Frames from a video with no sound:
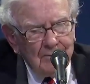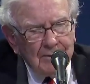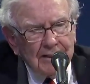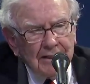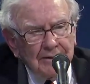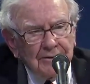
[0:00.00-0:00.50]

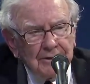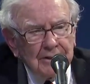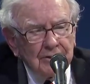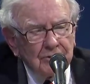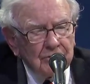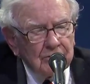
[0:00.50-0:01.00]
entered
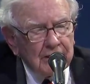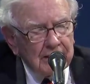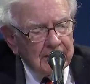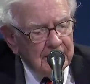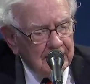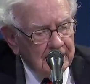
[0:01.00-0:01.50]
into
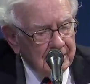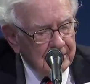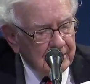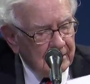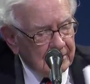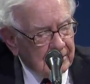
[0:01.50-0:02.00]
a
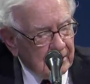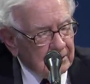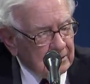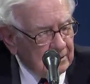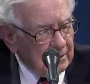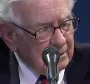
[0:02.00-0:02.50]

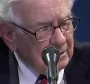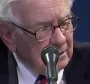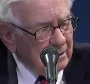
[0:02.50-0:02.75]
contest that,